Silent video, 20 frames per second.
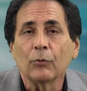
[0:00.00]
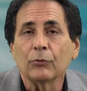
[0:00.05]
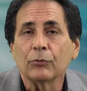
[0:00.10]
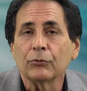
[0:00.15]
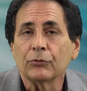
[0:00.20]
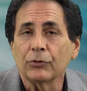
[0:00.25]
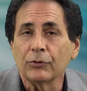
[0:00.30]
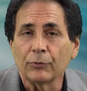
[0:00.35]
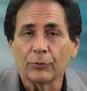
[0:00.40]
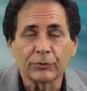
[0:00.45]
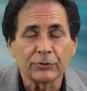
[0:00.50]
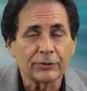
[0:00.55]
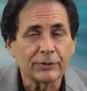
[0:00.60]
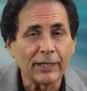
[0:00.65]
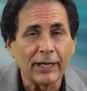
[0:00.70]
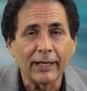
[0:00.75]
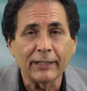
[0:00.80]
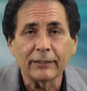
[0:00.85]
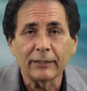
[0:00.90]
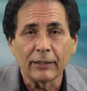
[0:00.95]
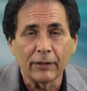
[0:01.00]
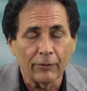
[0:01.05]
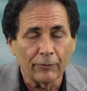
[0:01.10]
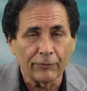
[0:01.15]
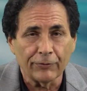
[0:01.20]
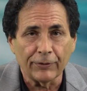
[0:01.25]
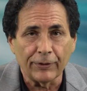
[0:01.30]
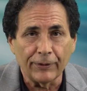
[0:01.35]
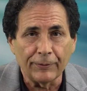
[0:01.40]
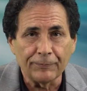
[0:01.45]
She was that
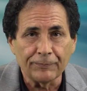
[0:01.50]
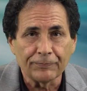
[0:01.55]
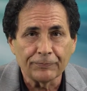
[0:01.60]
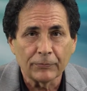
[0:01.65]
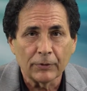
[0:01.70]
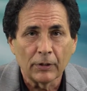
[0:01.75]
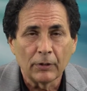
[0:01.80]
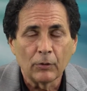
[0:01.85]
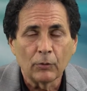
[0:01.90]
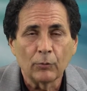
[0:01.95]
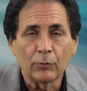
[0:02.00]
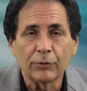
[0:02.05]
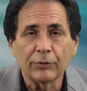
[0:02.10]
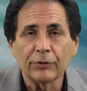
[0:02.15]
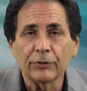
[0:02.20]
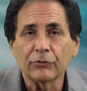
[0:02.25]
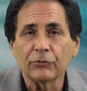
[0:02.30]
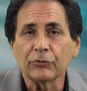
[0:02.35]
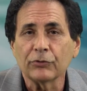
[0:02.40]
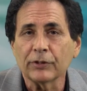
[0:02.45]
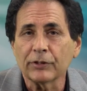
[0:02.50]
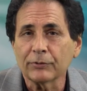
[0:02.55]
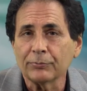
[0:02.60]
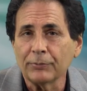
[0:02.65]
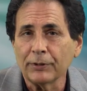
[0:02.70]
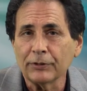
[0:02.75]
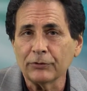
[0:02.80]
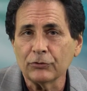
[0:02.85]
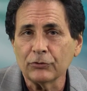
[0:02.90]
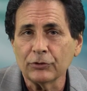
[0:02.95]
healthy. Within 6
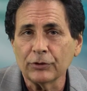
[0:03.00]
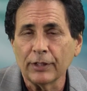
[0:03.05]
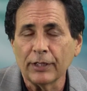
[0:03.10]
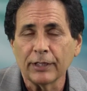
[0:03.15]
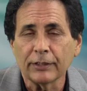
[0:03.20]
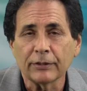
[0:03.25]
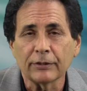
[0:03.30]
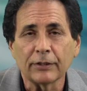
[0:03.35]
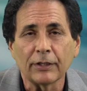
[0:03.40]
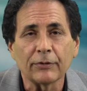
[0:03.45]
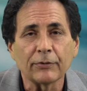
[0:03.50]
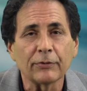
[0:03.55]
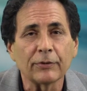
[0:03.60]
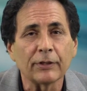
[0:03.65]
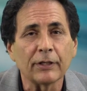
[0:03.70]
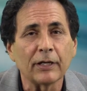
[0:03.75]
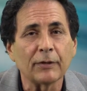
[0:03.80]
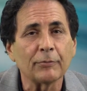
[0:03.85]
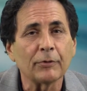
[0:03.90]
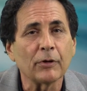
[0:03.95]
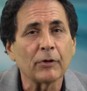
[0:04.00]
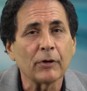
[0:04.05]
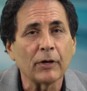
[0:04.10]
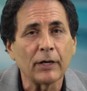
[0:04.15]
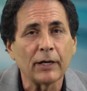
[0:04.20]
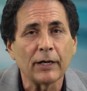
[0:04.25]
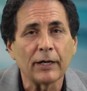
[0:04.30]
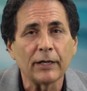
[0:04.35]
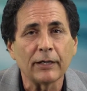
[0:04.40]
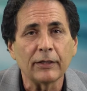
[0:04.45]
months, she had another
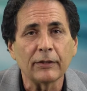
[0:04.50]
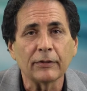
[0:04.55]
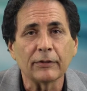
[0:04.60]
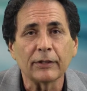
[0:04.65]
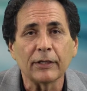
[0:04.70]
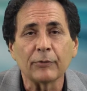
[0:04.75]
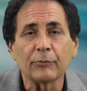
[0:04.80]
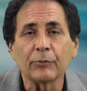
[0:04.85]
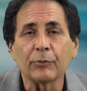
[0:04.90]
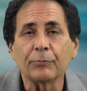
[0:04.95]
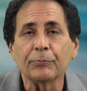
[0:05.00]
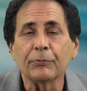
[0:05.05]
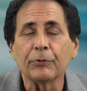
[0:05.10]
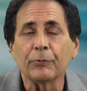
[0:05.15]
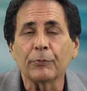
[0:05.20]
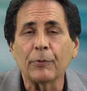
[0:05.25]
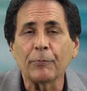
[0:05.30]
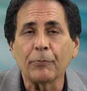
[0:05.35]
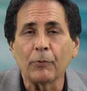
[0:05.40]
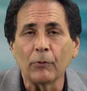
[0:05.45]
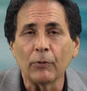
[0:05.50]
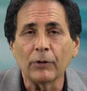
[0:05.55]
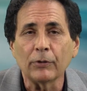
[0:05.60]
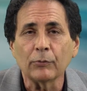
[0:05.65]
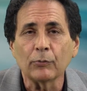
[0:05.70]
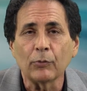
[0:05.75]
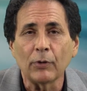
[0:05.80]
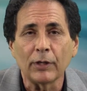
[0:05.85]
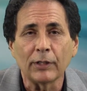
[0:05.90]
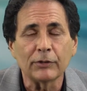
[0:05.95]
MRI that the
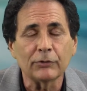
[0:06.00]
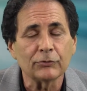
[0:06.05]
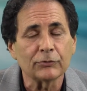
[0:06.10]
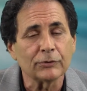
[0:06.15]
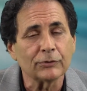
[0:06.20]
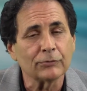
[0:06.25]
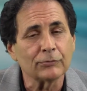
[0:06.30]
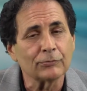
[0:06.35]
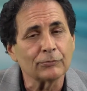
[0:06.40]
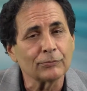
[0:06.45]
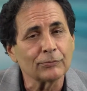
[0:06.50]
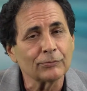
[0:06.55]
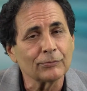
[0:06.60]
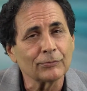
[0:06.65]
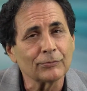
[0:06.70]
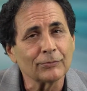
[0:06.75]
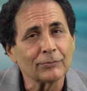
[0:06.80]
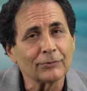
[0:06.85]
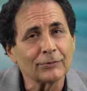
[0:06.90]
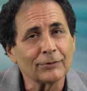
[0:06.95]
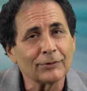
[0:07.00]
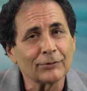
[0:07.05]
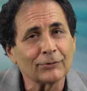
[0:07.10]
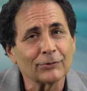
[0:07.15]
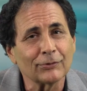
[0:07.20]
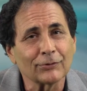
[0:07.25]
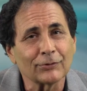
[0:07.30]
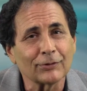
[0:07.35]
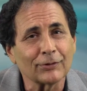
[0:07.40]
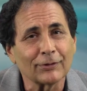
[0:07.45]
report was, and
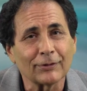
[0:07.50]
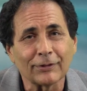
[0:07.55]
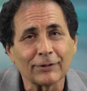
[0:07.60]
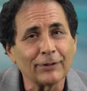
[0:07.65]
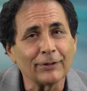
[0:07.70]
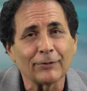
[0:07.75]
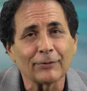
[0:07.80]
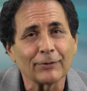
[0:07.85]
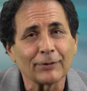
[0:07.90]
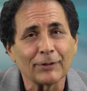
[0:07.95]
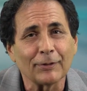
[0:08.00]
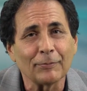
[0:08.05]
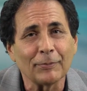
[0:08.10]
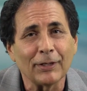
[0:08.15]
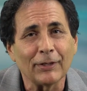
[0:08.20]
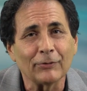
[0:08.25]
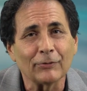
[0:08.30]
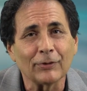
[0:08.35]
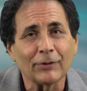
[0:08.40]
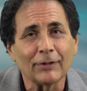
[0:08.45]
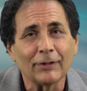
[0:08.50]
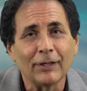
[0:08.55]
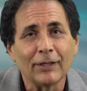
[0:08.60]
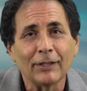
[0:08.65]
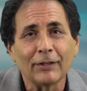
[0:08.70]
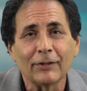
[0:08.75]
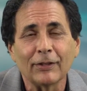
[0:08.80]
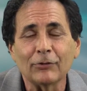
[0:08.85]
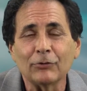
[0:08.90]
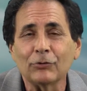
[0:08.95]
this is clearly amazing,
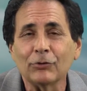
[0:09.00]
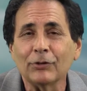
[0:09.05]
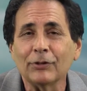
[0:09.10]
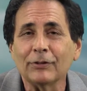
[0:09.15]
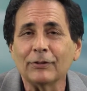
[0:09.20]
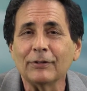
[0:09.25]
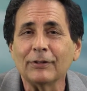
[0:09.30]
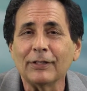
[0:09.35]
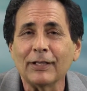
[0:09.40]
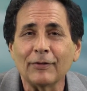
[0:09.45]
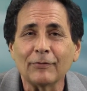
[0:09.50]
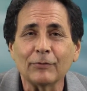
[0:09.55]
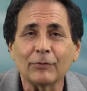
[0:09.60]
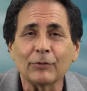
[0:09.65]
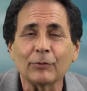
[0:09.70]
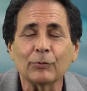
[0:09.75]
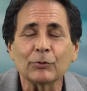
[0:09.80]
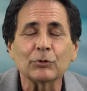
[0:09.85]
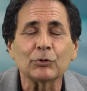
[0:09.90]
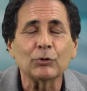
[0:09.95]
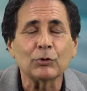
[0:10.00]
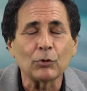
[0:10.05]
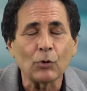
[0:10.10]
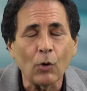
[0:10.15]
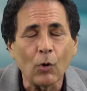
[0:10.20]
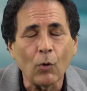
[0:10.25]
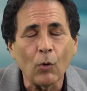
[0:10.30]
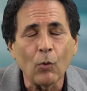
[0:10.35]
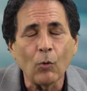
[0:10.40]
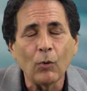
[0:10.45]
that there was
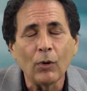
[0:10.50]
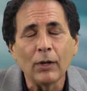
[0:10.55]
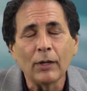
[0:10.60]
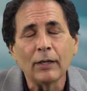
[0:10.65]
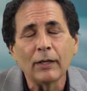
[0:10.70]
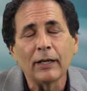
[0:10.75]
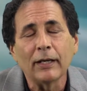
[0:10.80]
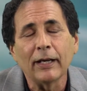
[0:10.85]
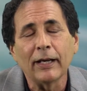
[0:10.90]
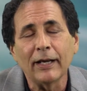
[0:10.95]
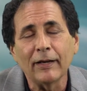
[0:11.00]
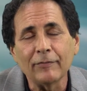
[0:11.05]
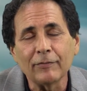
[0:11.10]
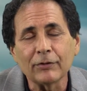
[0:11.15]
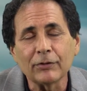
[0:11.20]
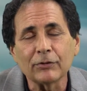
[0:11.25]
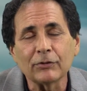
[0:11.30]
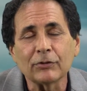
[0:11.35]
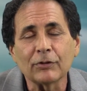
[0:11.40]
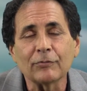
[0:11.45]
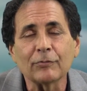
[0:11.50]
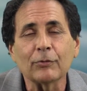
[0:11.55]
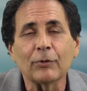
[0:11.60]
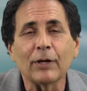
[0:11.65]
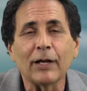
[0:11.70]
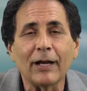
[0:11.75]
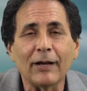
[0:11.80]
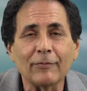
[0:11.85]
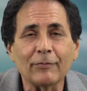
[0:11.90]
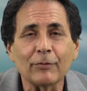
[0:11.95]
no evidence of
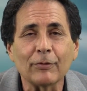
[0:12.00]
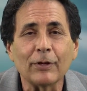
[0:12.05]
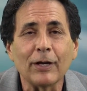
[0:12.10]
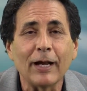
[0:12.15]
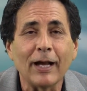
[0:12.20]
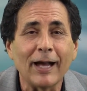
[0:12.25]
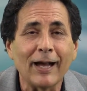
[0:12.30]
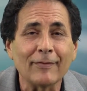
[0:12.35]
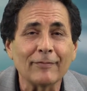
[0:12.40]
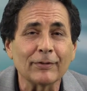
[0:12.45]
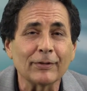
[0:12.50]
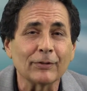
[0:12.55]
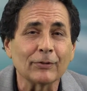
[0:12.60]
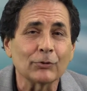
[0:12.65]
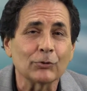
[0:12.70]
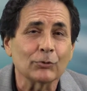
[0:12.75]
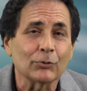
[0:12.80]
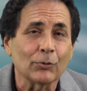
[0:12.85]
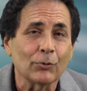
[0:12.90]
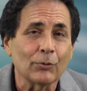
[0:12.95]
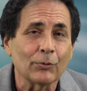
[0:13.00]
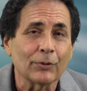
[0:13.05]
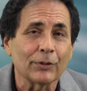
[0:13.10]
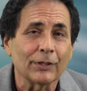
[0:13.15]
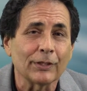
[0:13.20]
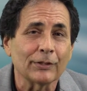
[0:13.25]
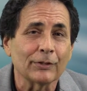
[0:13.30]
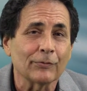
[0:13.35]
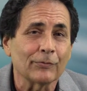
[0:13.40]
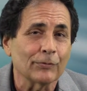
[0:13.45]
her ever having a stroke
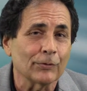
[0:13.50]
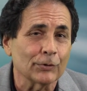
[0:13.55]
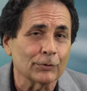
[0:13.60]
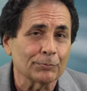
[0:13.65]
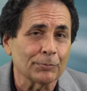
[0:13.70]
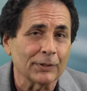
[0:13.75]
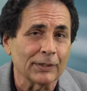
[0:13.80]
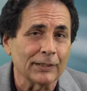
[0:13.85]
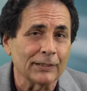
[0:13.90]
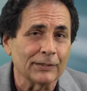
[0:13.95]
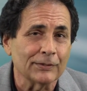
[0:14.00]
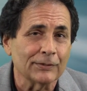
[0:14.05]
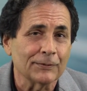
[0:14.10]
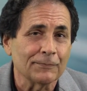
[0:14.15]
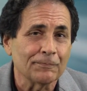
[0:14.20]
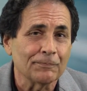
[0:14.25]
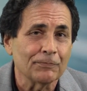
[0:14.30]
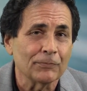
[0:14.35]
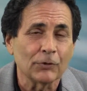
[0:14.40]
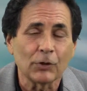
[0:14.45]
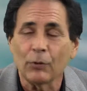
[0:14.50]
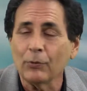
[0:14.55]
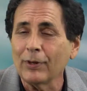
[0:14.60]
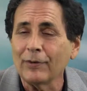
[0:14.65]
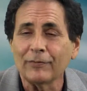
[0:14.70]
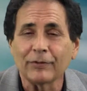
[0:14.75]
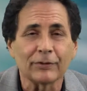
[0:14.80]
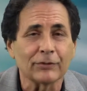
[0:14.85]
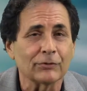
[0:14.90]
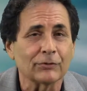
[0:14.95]
in the first place. No
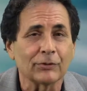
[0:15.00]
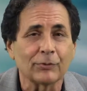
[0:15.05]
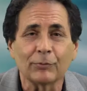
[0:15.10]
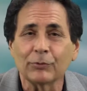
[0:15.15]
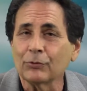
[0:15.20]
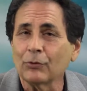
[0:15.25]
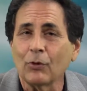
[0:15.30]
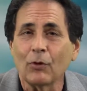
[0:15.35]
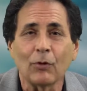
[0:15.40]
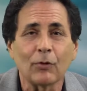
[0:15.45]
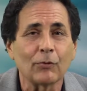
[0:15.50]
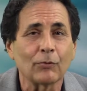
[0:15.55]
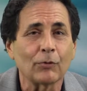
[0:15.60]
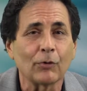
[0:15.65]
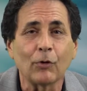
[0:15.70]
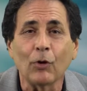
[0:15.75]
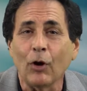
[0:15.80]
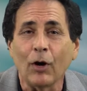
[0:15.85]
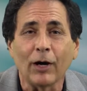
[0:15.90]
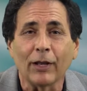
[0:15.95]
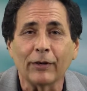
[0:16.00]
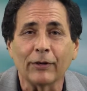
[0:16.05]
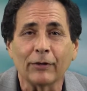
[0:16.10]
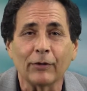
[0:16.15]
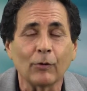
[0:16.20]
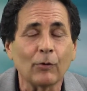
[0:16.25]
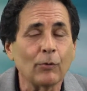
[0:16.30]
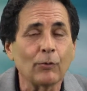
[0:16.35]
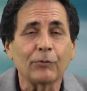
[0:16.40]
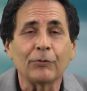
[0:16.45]
evidence. It was all gone.
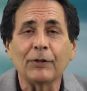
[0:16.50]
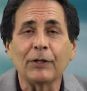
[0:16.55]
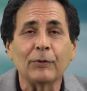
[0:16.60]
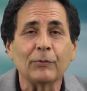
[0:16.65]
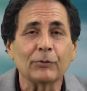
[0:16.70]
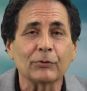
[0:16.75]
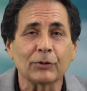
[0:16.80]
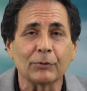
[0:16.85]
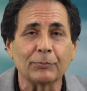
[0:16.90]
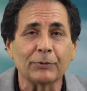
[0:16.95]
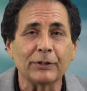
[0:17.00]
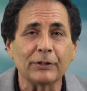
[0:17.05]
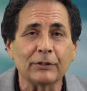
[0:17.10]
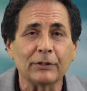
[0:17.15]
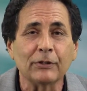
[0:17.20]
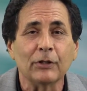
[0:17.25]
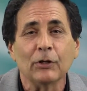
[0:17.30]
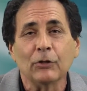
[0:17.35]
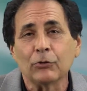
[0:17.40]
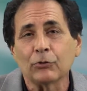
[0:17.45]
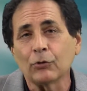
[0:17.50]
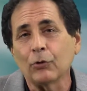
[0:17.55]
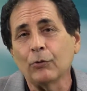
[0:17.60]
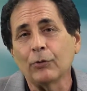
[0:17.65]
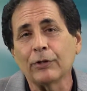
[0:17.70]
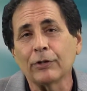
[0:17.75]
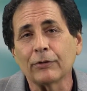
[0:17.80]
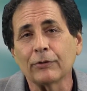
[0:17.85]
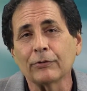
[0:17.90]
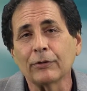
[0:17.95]
The whole thing was completely so
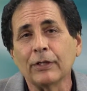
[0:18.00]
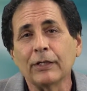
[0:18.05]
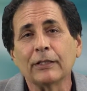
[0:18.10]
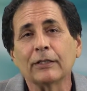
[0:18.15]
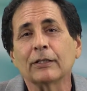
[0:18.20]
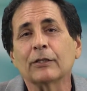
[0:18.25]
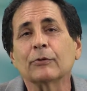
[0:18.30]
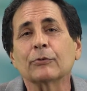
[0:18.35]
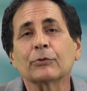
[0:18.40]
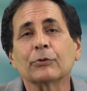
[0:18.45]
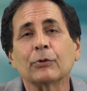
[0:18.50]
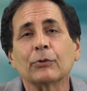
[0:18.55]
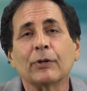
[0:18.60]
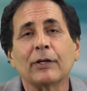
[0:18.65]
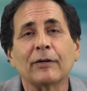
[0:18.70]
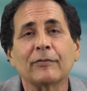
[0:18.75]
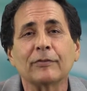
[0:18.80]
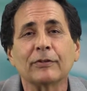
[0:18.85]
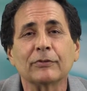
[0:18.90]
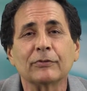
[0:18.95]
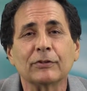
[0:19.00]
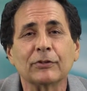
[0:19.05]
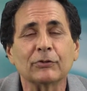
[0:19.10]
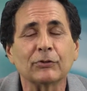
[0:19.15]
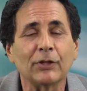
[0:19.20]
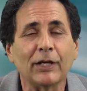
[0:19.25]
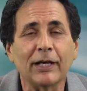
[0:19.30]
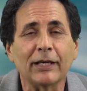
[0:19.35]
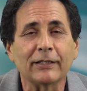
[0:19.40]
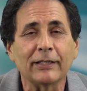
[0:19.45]
healed that there was no evidence that
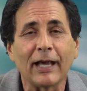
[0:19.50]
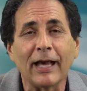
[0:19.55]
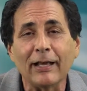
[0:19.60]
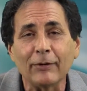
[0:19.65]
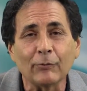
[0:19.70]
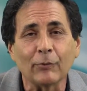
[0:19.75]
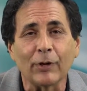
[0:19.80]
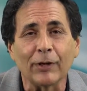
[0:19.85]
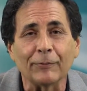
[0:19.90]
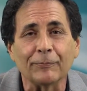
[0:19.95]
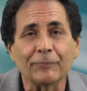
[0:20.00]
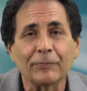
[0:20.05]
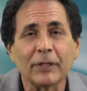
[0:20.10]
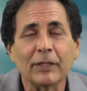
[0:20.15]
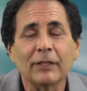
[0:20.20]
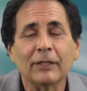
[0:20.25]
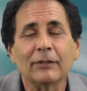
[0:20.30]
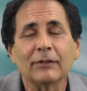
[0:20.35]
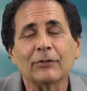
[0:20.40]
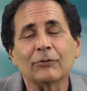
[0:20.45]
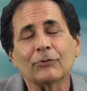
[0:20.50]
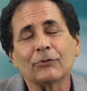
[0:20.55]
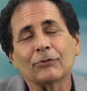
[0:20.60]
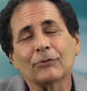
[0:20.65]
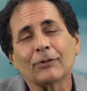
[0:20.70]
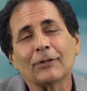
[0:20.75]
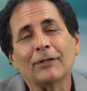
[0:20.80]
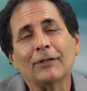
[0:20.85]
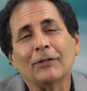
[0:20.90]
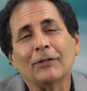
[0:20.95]
she had had one. This
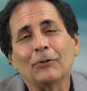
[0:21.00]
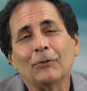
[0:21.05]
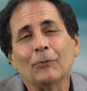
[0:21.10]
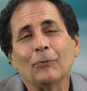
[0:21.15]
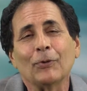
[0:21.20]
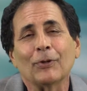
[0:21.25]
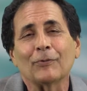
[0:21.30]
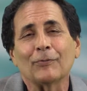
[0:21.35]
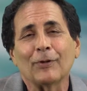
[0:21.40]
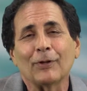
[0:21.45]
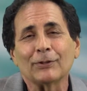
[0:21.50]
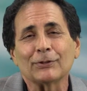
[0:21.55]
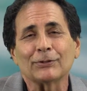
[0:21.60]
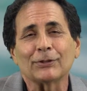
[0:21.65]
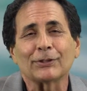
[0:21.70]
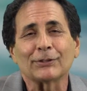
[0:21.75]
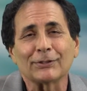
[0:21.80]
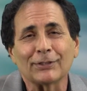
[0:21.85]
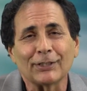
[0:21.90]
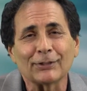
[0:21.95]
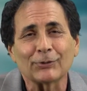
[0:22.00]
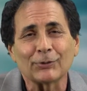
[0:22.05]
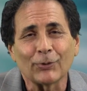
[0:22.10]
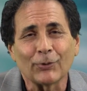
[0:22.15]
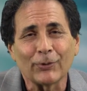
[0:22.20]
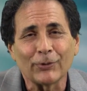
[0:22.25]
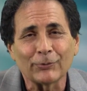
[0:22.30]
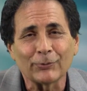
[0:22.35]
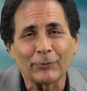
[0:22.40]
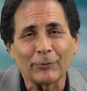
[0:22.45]
is one of our success
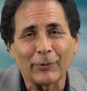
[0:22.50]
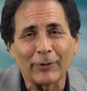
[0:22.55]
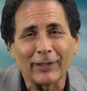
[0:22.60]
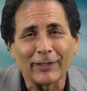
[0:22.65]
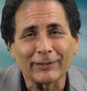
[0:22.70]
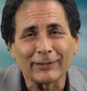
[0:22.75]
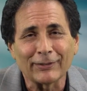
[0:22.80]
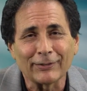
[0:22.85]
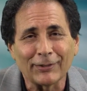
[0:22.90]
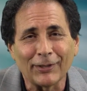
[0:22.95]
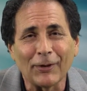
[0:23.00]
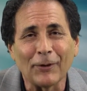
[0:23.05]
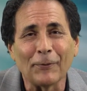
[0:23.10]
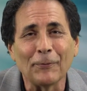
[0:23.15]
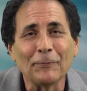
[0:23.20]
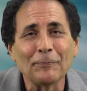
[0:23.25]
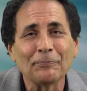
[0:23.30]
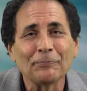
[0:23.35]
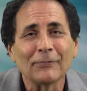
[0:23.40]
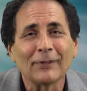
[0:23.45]
stories that we like to tell.